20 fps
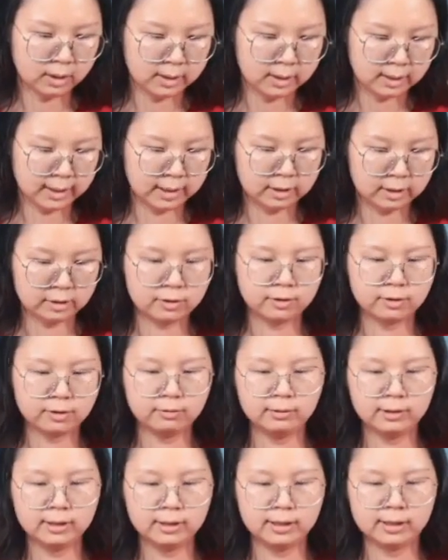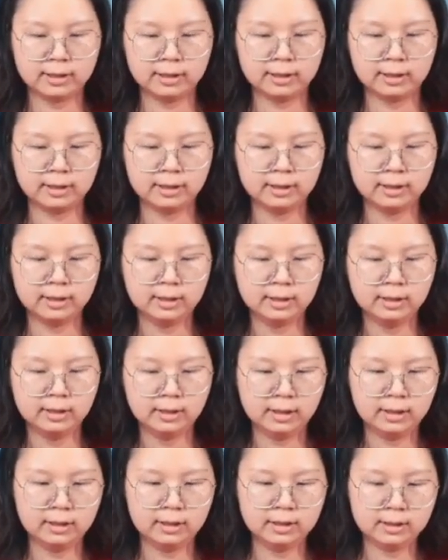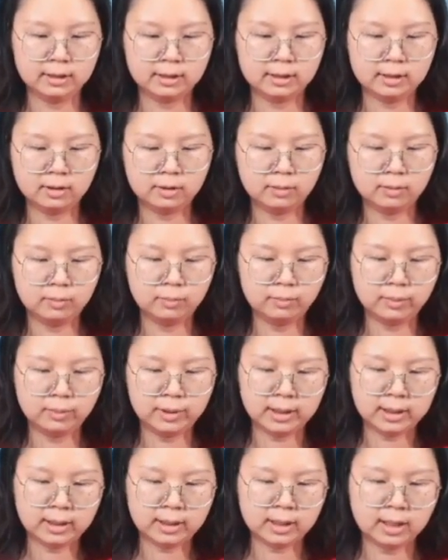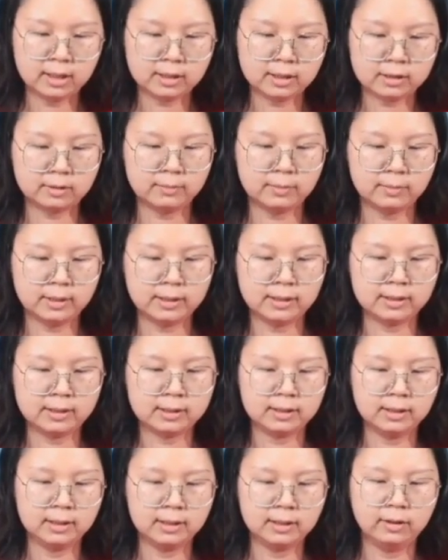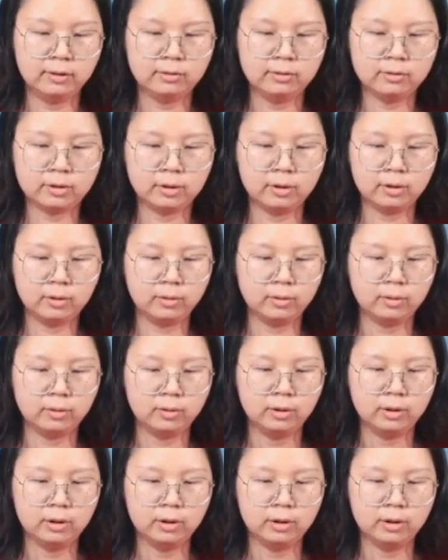Yeah, 2 liter. And uh, we customized the logo